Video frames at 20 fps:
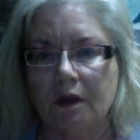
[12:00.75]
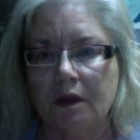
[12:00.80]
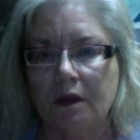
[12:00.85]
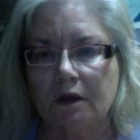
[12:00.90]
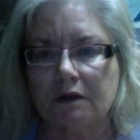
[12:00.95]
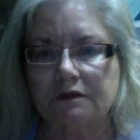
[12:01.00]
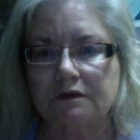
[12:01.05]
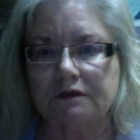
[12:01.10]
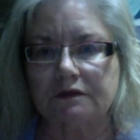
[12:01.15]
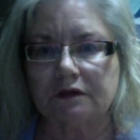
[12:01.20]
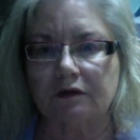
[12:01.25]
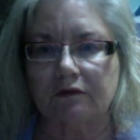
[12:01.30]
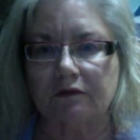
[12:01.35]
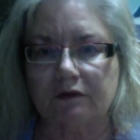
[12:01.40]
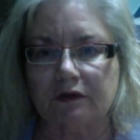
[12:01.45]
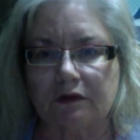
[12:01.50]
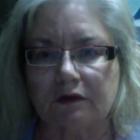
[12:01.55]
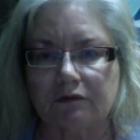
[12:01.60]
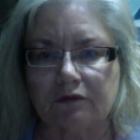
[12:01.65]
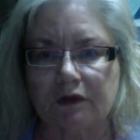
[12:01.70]

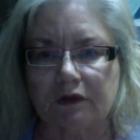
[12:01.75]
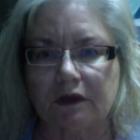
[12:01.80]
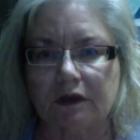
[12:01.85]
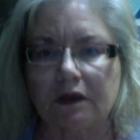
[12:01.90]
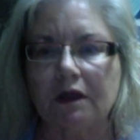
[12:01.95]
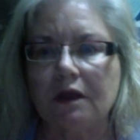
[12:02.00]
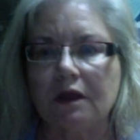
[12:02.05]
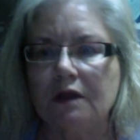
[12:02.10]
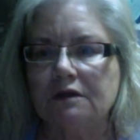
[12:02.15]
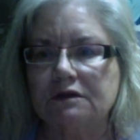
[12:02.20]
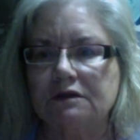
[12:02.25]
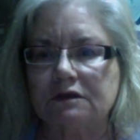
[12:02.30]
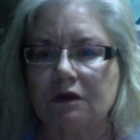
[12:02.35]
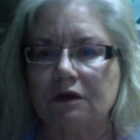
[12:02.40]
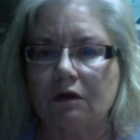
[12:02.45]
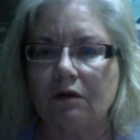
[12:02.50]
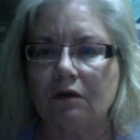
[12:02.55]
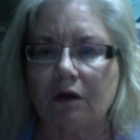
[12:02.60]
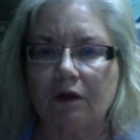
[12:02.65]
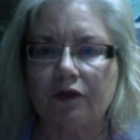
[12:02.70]
conservatively.
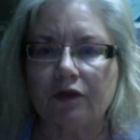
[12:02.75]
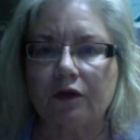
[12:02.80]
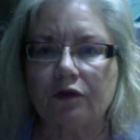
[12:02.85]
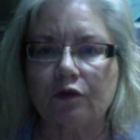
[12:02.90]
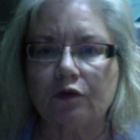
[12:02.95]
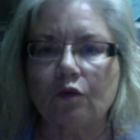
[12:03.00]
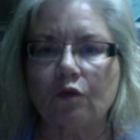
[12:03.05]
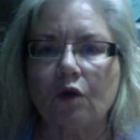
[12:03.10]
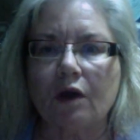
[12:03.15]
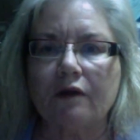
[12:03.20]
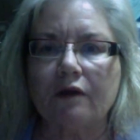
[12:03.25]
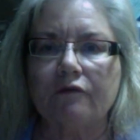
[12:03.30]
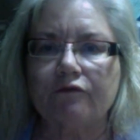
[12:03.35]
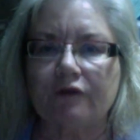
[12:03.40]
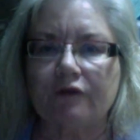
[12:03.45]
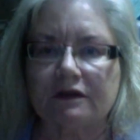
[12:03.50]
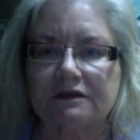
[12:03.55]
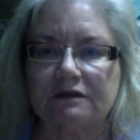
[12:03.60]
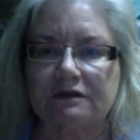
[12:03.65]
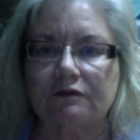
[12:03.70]
So although the water
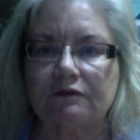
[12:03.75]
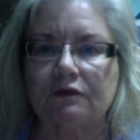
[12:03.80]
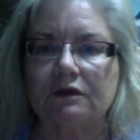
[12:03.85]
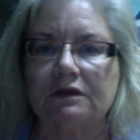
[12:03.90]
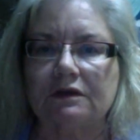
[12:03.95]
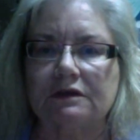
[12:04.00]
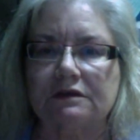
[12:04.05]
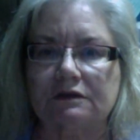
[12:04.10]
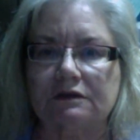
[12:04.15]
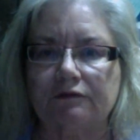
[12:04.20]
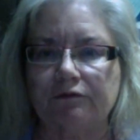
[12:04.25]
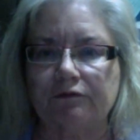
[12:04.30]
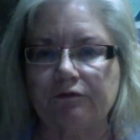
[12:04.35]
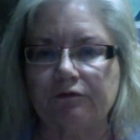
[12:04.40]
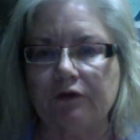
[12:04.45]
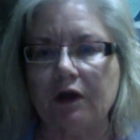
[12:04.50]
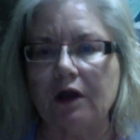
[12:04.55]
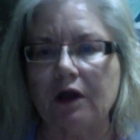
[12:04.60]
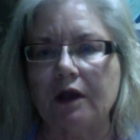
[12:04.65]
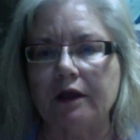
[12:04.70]
festival is
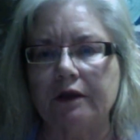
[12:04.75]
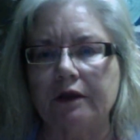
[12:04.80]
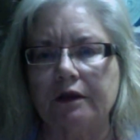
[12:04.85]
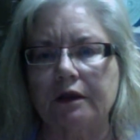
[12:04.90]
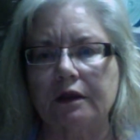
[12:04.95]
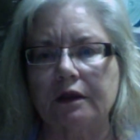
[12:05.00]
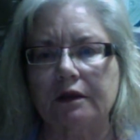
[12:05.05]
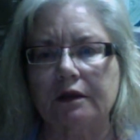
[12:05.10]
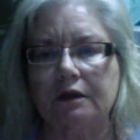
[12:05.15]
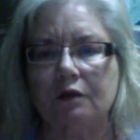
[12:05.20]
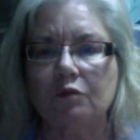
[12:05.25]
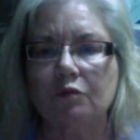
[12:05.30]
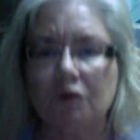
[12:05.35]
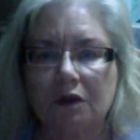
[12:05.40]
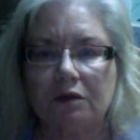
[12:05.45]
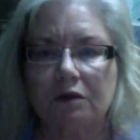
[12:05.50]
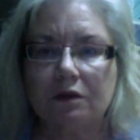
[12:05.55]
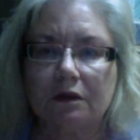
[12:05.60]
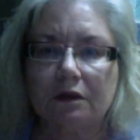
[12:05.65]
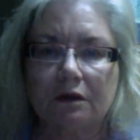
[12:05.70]
fun, it can be
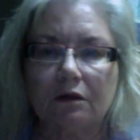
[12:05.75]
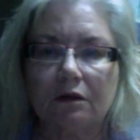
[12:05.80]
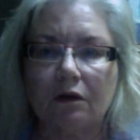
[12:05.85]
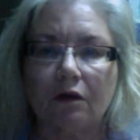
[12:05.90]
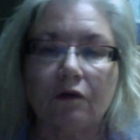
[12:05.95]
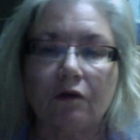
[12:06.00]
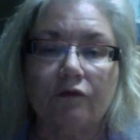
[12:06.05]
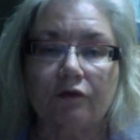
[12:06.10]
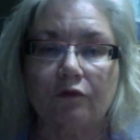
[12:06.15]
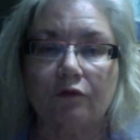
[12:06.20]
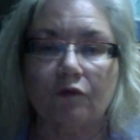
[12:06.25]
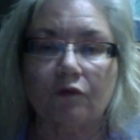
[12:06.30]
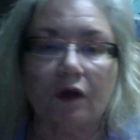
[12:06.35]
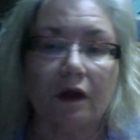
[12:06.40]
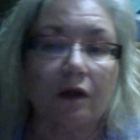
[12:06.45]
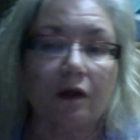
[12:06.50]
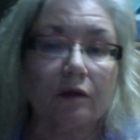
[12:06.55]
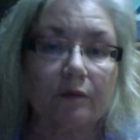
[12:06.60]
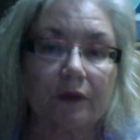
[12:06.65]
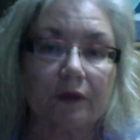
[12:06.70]
a little
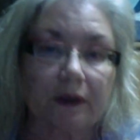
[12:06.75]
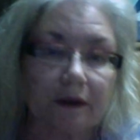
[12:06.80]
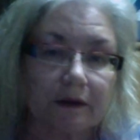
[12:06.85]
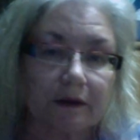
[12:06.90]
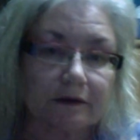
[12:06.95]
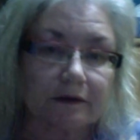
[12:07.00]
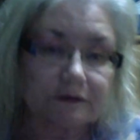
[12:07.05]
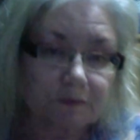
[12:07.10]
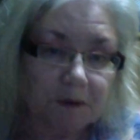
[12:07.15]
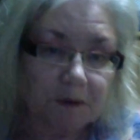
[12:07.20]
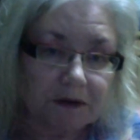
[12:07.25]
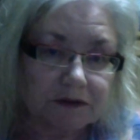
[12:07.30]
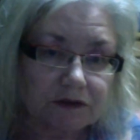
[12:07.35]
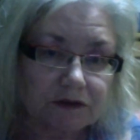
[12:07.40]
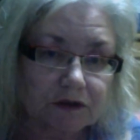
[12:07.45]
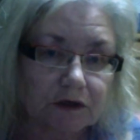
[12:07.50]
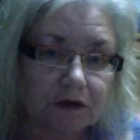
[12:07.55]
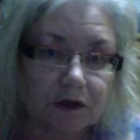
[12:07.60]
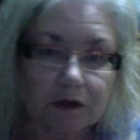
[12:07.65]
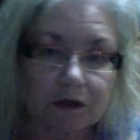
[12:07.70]
overwhelming,
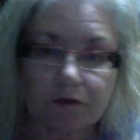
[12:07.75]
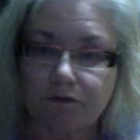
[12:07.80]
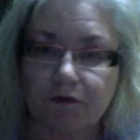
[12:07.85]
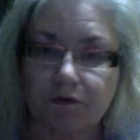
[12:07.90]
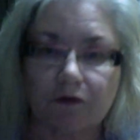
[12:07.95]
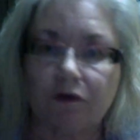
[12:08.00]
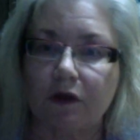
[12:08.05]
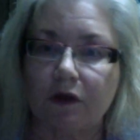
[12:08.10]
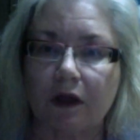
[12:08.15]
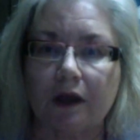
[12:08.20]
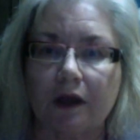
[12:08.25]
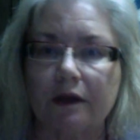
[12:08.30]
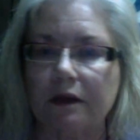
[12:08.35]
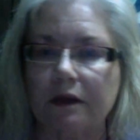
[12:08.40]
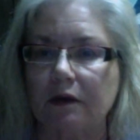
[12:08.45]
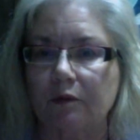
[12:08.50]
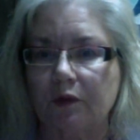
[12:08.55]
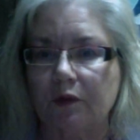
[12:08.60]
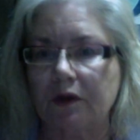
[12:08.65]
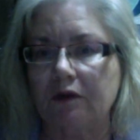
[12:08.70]
especially if you're not
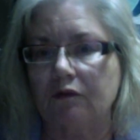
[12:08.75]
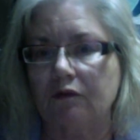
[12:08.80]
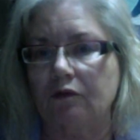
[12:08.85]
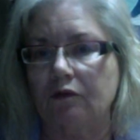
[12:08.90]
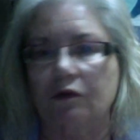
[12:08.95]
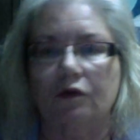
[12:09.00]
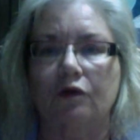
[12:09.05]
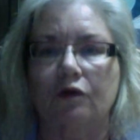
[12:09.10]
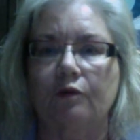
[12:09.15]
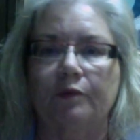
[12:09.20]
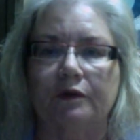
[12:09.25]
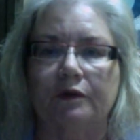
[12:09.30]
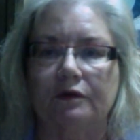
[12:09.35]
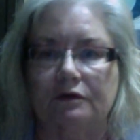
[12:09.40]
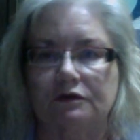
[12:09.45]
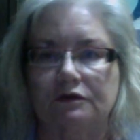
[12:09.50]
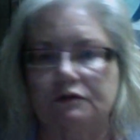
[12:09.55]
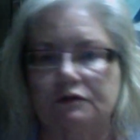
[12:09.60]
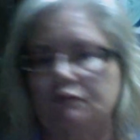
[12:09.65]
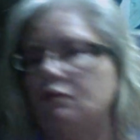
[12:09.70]
in a big group and you're
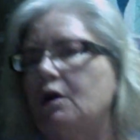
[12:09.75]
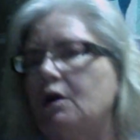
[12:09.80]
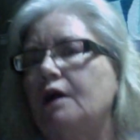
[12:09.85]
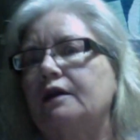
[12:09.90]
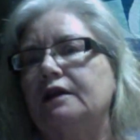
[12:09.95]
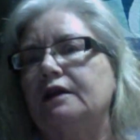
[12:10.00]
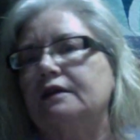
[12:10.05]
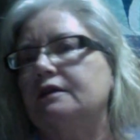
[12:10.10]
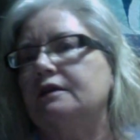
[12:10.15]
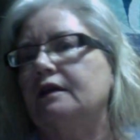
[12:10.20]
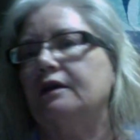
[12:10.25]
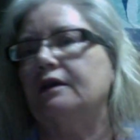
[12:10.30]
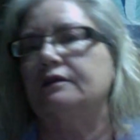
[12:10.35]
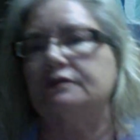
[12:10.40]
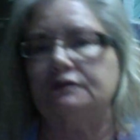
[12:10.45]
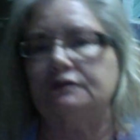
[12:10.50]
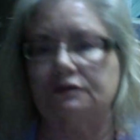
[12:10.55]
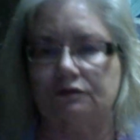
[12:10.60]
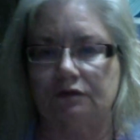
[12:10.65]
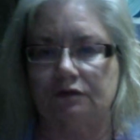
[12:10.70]
just walking down the
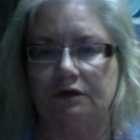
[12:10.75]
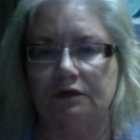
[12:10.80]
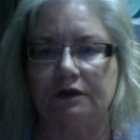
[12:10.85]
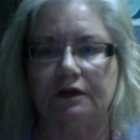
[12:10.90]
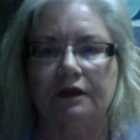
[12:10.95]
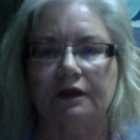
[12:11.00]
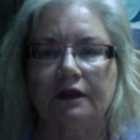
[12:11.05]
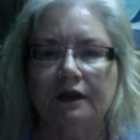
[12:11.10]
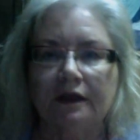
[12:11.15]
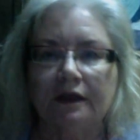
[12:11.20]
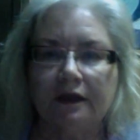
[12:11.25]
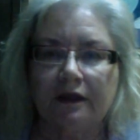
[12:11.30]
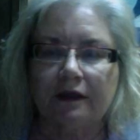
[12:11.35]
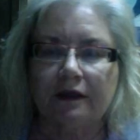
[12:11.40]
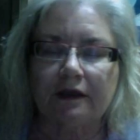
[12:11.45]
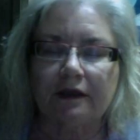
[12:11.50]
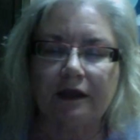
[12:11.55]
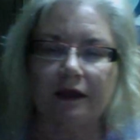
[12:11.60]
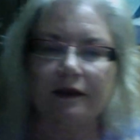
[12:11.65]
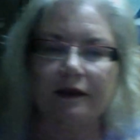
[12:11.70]
street
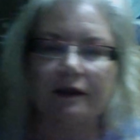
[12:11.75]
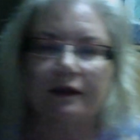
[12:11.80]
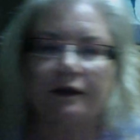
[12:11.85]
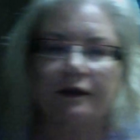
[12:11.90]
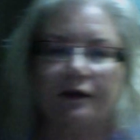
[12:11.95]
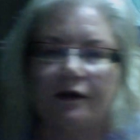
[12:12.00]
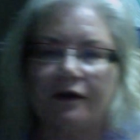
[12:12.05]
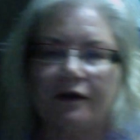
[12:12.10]
getting